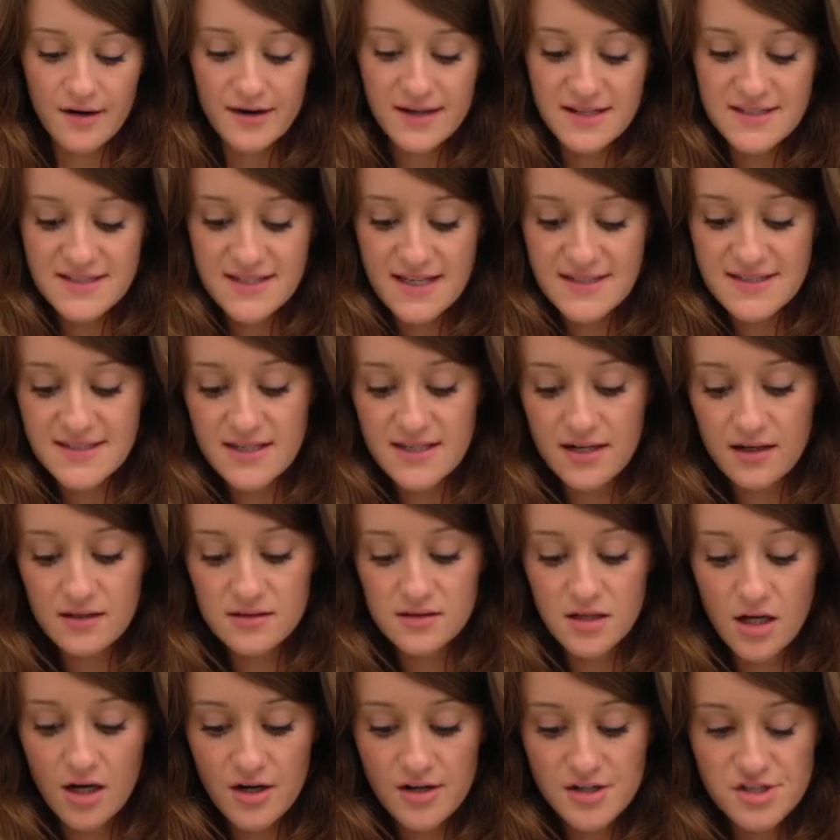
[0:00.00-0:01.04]
All right, it says in a
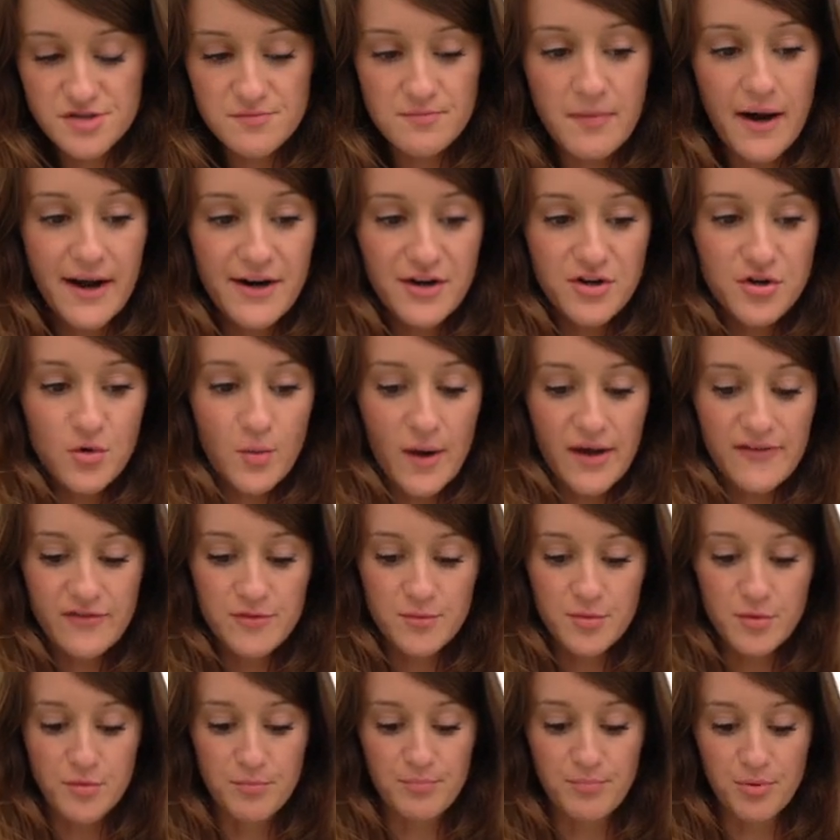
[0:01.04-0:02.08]
large
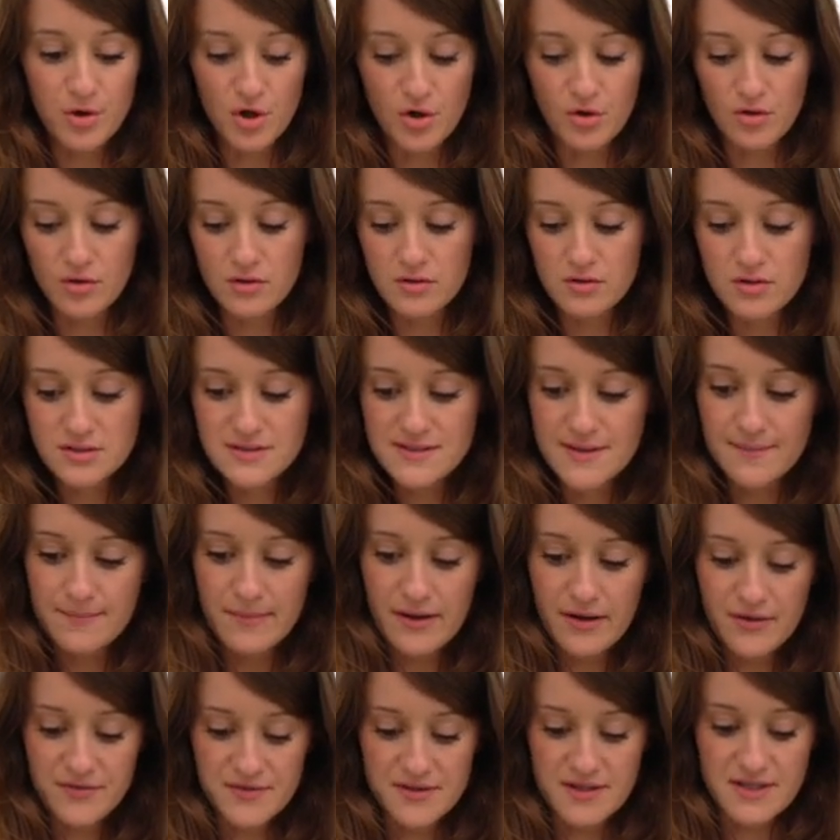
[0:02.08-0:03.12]
microwavable bowl to
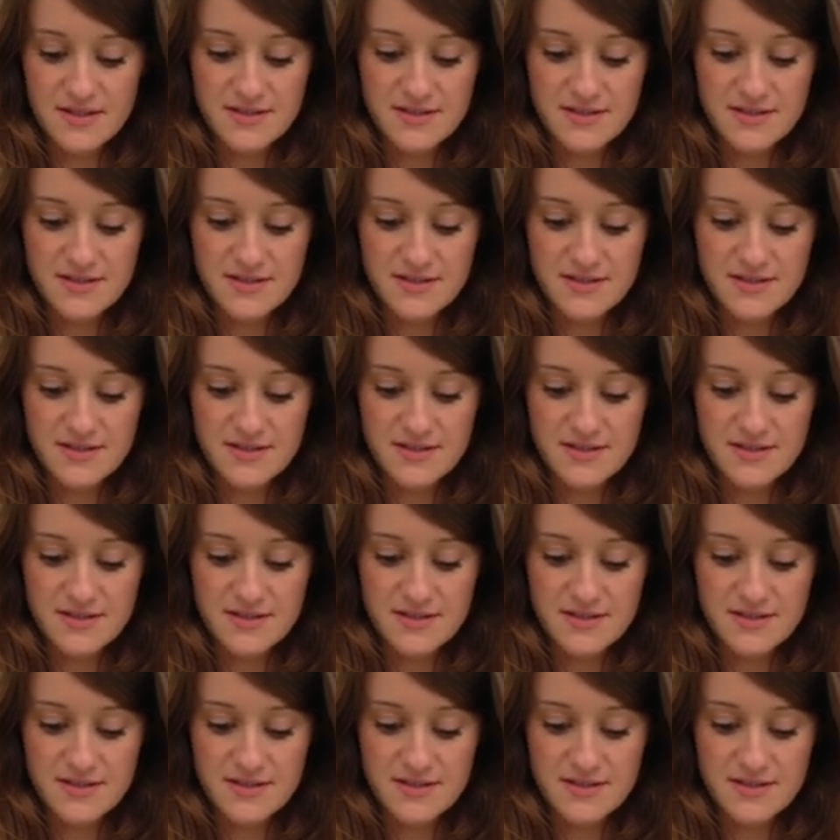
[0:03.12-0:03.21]
melt